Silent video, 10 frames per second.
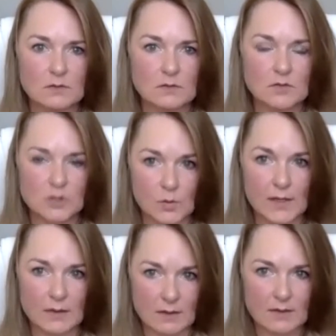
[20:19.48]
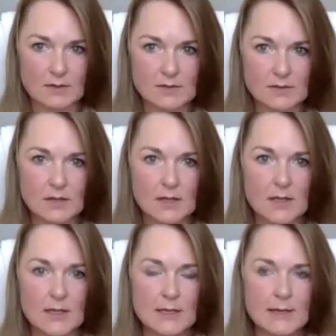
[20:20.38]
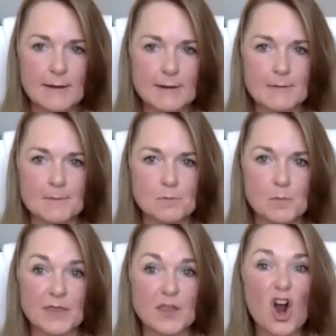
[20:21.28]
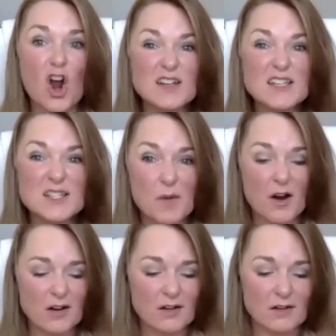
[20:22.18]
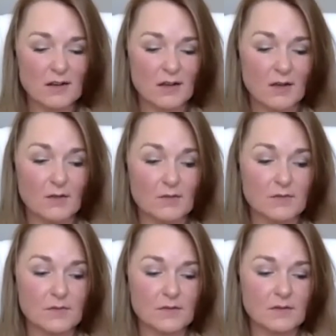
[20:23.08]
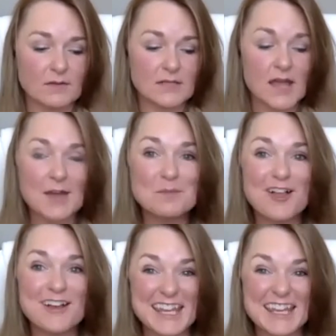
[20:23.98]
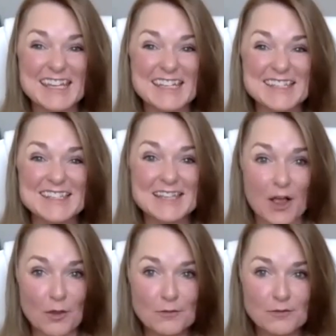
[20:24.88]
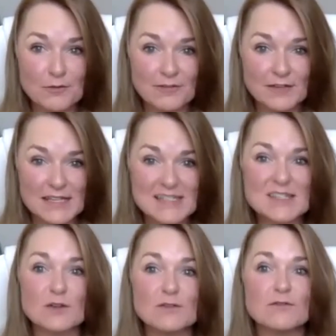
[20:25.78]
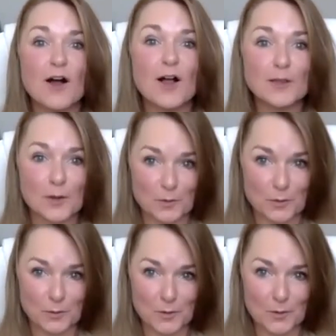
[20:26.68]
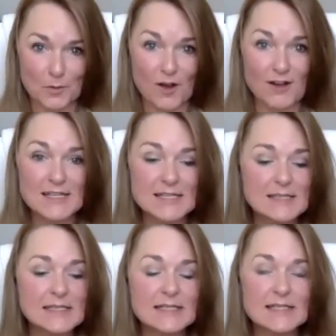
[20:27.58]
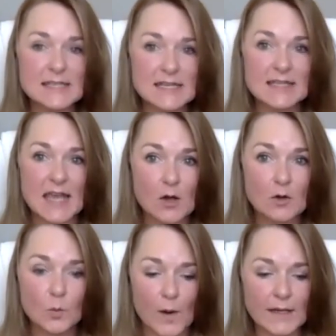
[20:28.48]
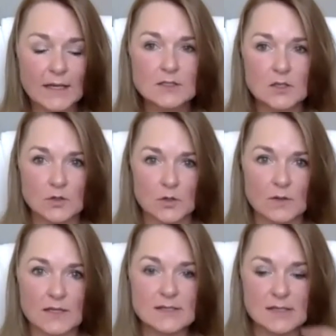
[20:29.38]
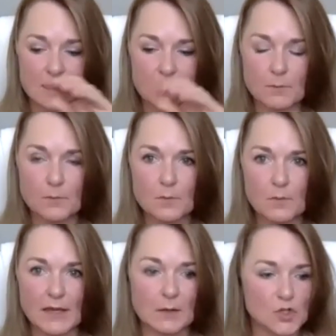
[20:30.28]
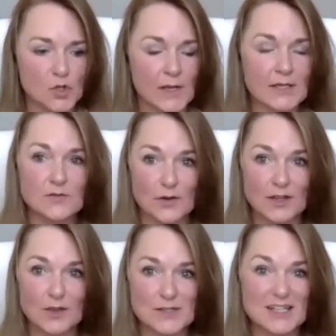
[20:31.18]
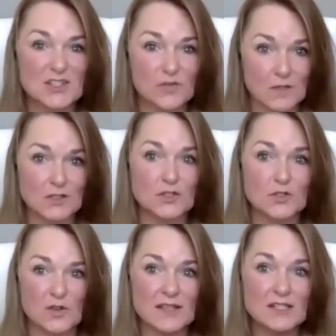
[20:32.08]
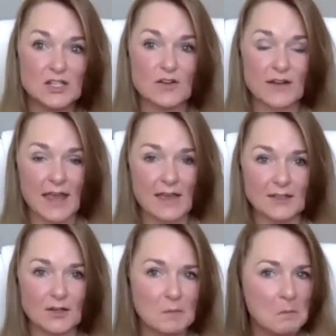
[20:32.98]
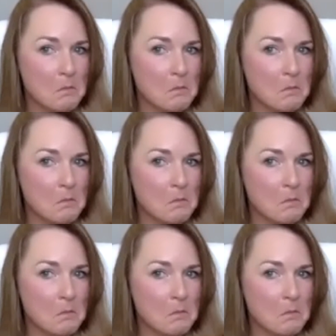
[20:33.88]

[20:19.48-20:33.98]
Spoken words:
doing this? But the hardest part of time blocking itself is the follow through. Honestly, sitting down, writing a to-do list, and then like transferring those things from the to-do list to your calendar,